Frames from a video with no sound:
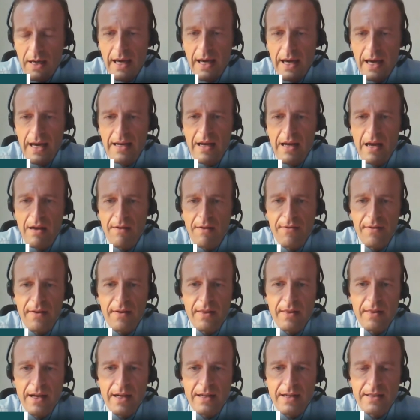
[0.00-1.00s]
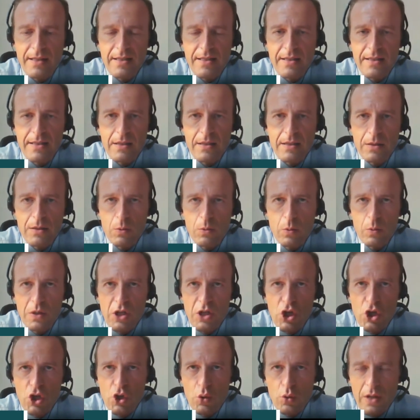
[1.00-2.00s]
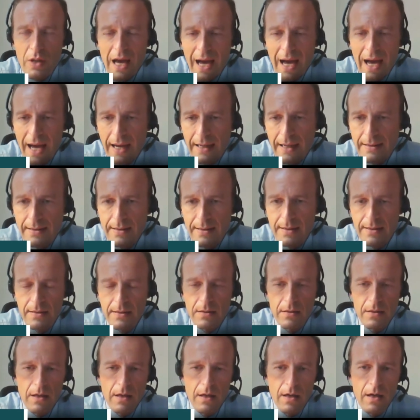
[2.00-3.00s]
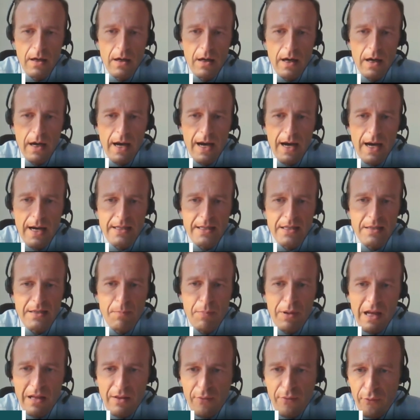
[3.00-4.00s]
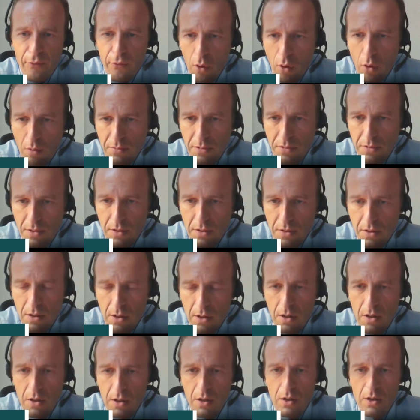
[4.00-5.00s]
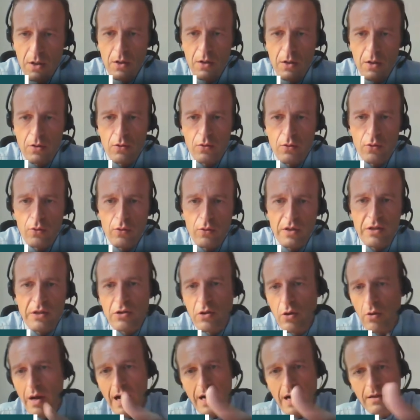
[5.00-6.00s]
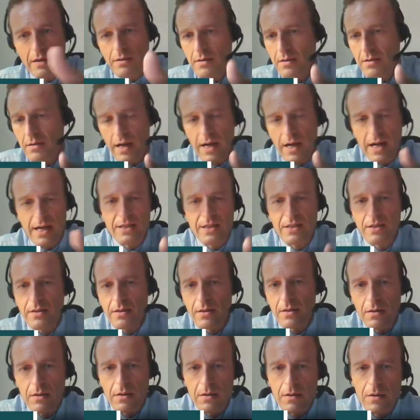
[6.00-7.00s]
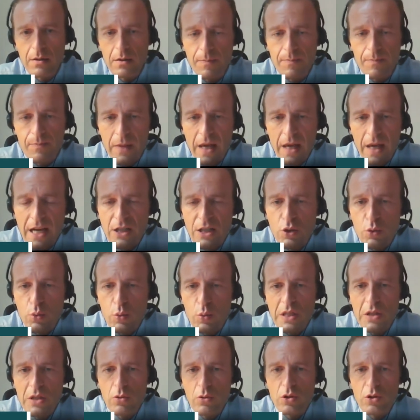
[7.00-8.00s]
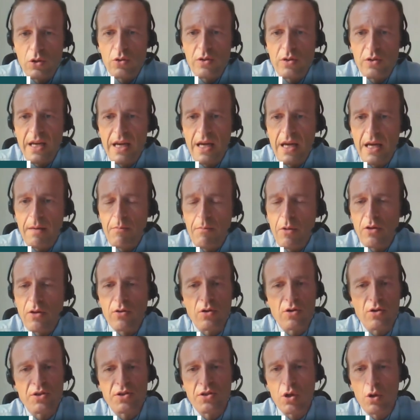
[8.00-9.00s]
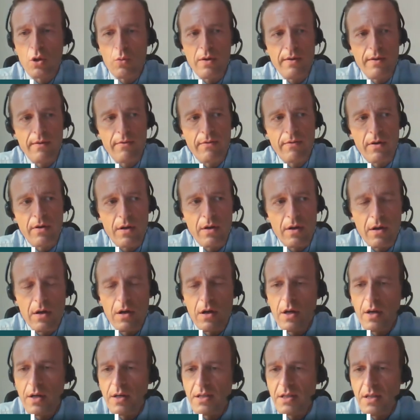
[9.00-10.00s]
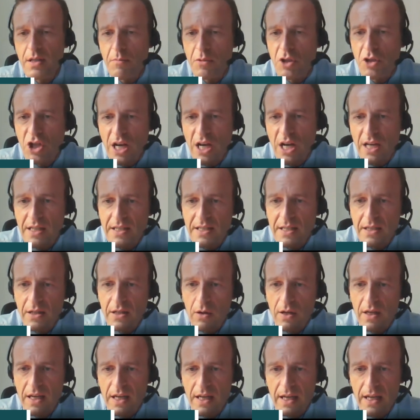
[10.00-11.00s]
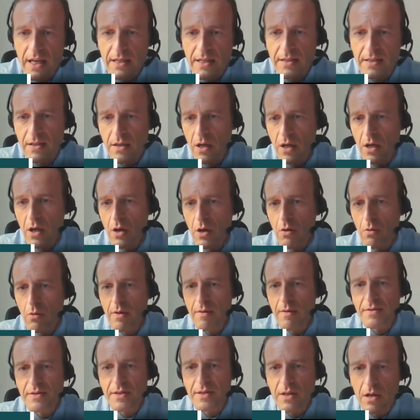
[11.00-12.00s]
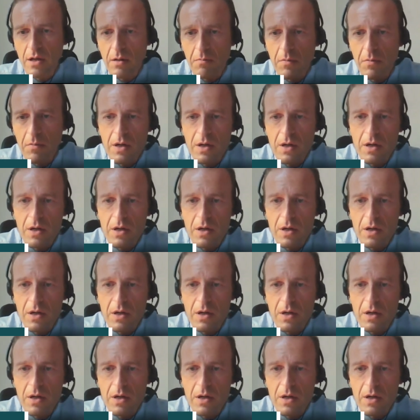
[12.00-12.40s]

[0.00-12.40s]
And I think that we should act as platforms to interact as we do today, but also with some Chinese colleagues, with some